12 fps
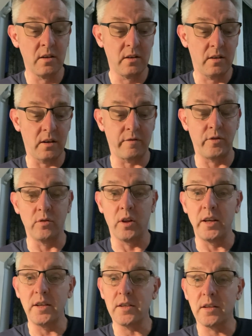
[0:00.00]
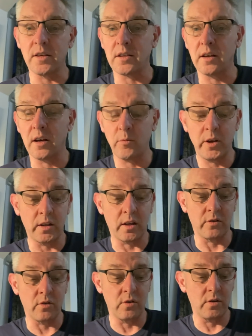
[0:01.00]
and a few lights to start with, I'd have
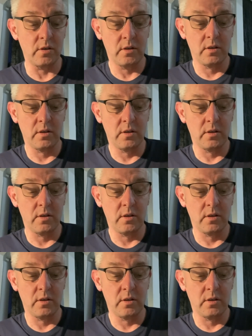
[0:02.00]
thought.